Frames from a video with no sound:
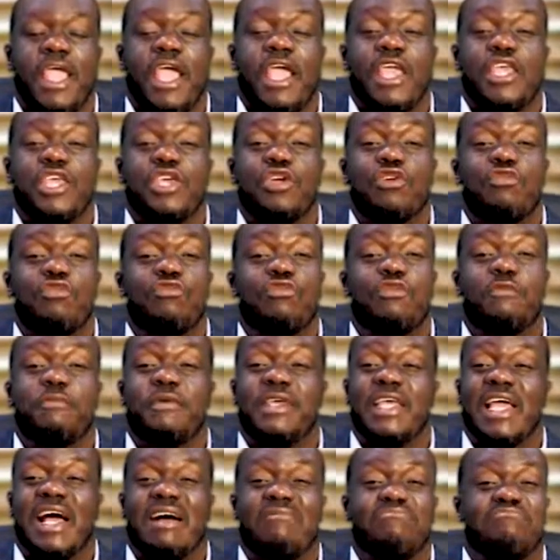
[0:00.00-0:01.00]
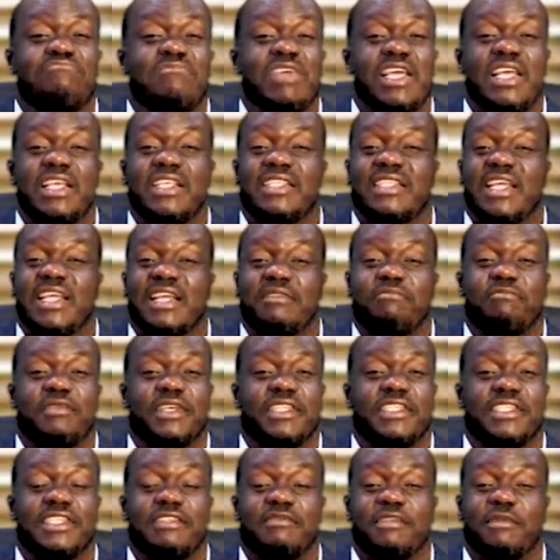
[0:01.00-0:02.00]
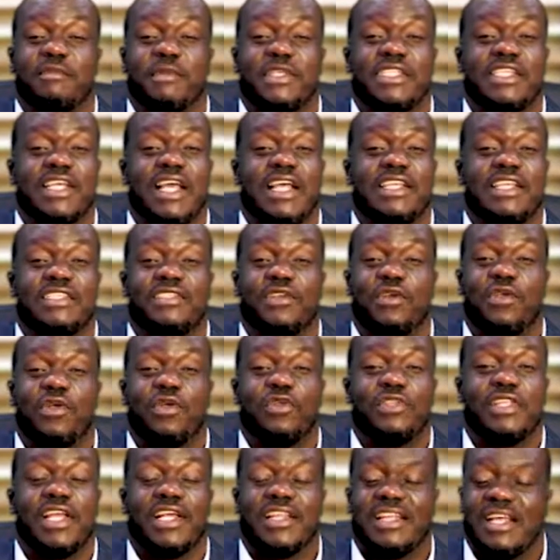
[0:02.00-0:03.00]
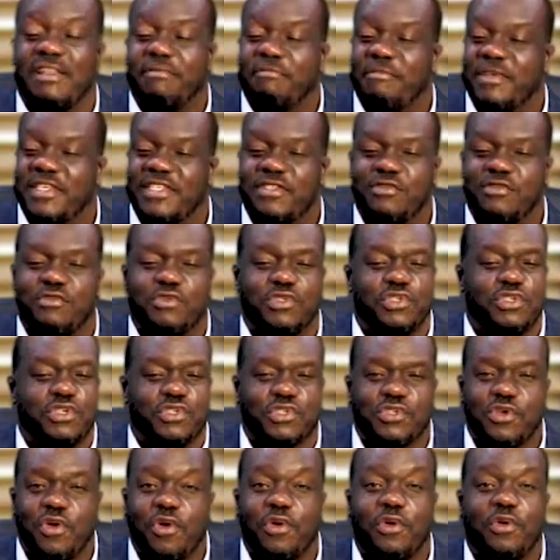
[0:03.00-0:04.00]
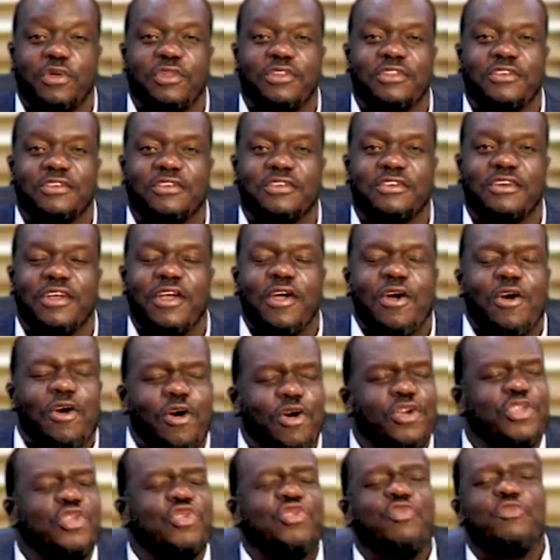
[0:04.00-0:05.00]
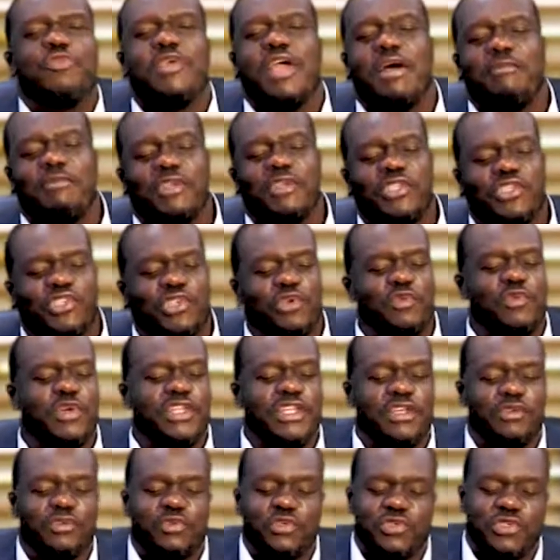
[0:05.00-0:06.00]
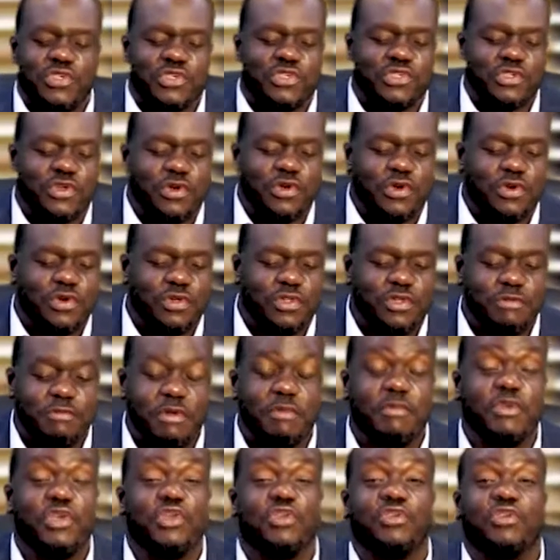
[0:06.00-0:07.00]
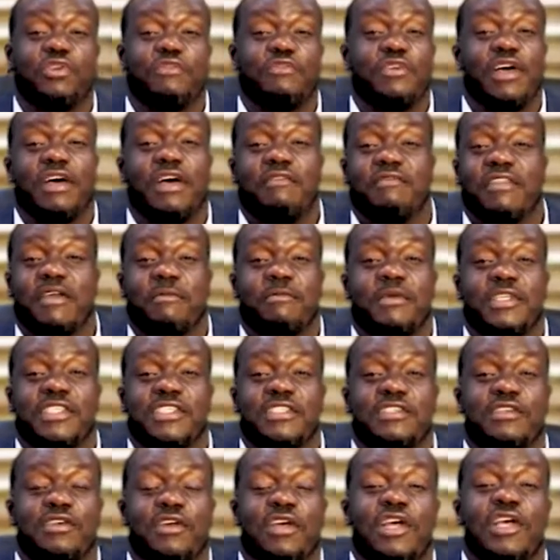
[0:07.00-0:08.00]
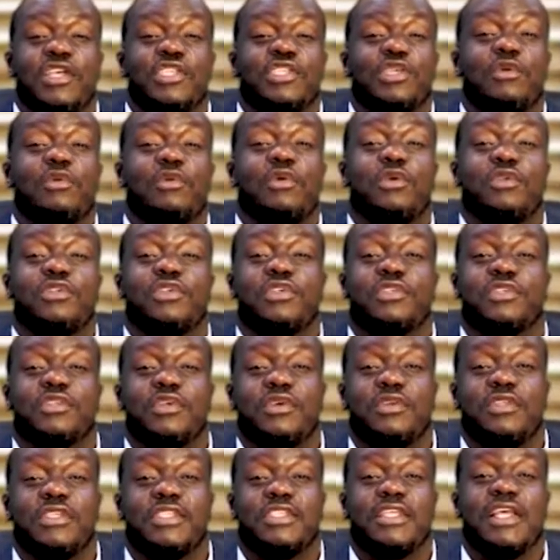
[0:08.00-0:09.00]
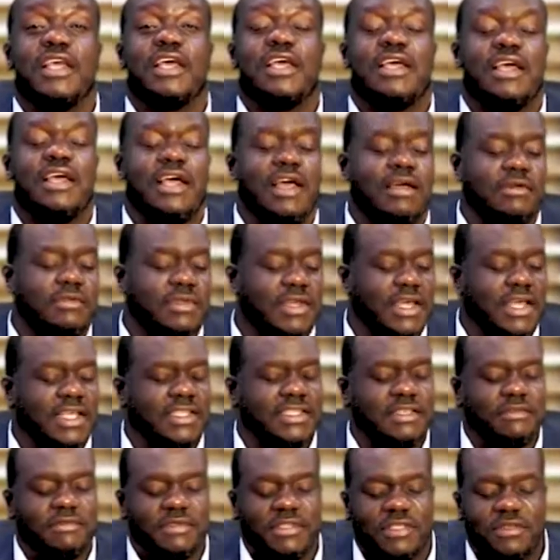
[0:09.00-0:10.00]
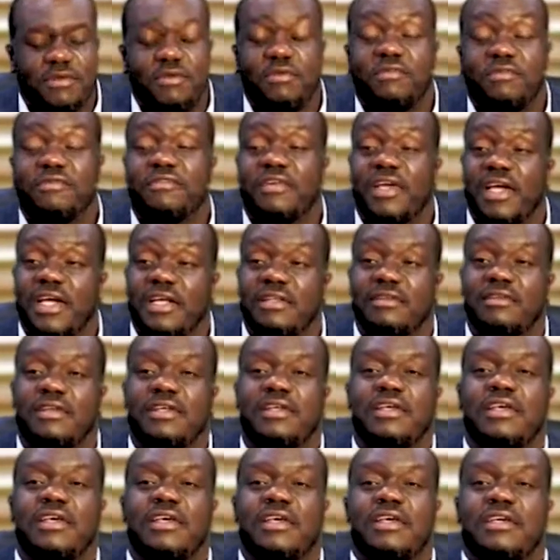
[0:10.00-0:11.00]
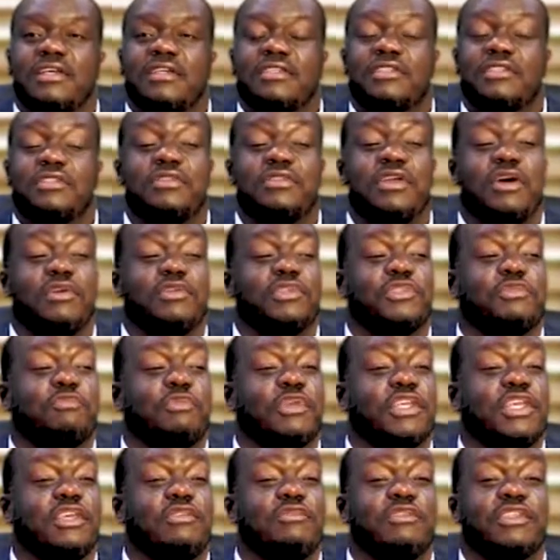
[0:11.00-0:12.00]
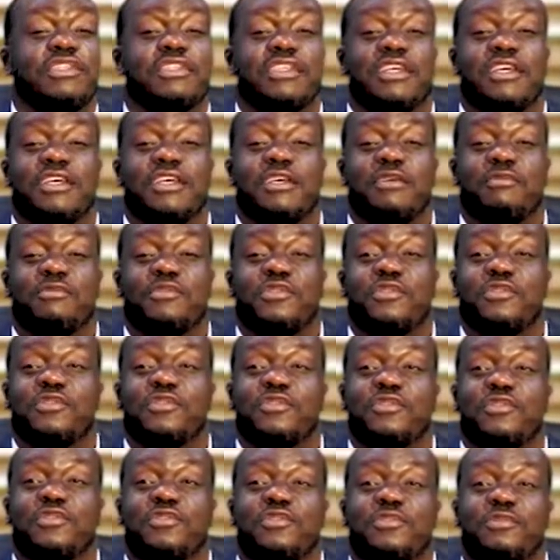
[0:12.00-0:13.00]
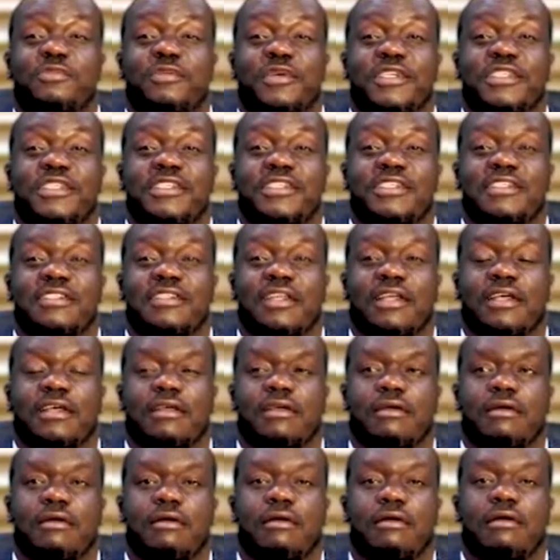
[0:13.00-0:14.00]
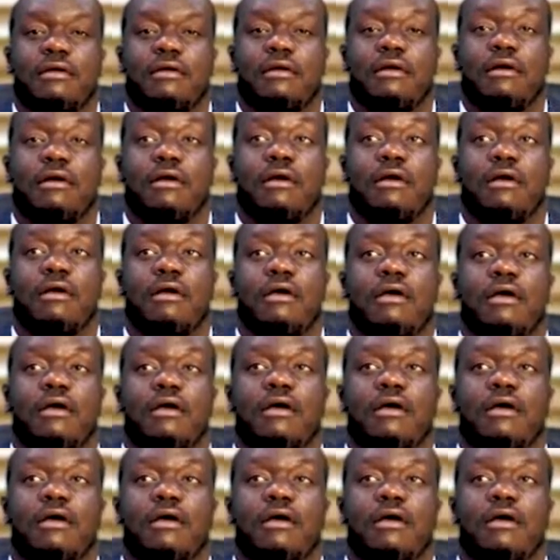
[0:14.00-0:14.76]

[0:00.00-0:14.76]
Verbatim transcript: You will be amazed that person, if a person has your contact, that person will just call you. Or you will be amazed, someone else will just call you. Maybe you don't even have that person's call. Someone will just call and say, hey, eh, how nice everything? Oh, fine. Do you know I was speaking with um, so, so, so person? Like, oh,